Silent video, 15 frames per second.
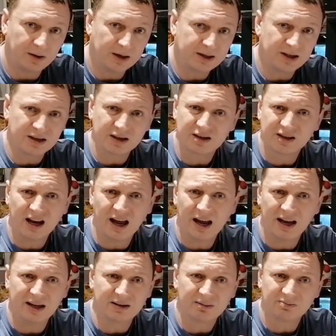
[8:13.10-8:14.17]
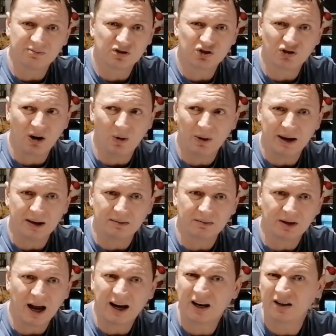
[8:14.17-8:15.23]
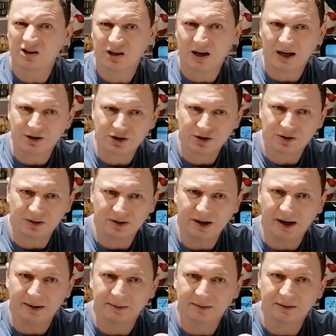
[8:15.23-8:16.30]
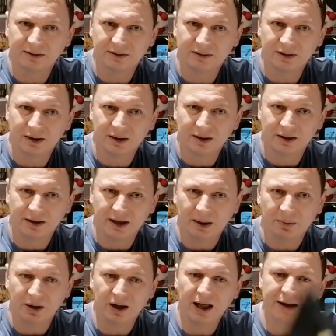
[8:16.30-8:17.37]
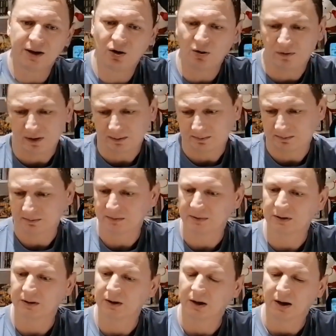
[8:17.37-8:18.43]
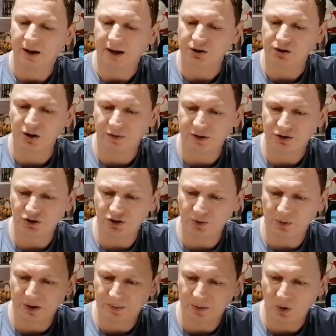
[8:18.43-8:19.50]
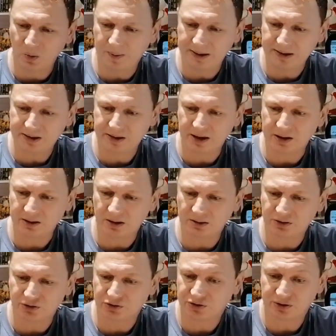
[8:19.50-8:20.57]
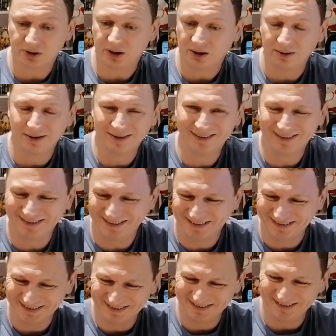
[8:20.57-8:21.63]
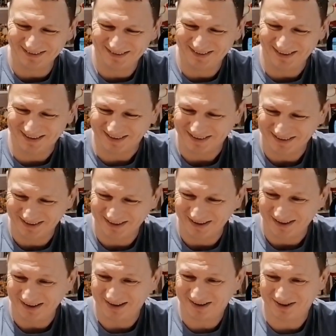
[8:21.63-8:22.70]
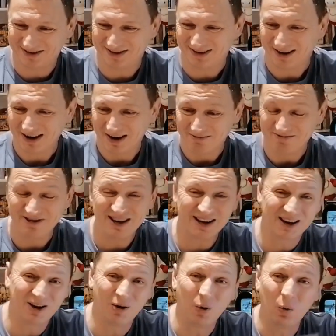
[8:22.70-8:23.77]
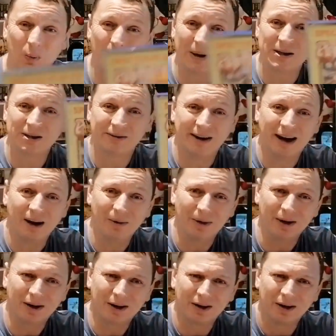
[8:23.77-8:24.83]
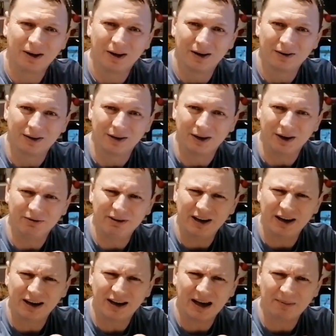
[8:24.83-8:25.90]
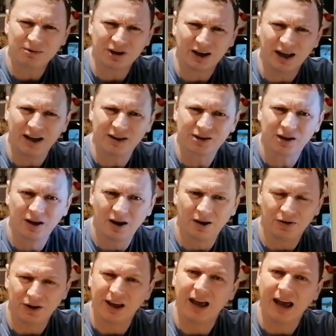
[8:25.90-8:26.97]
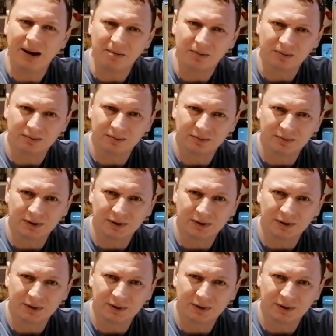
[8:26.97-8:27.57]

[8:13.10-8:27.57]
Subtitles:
This is a side-scrolling hack and slash. Yeah, yeah, but I like the cover. It's nothing to do with the boobies. It's just, yeah, it's just a really cool piece of artwork that really encapsulates the game.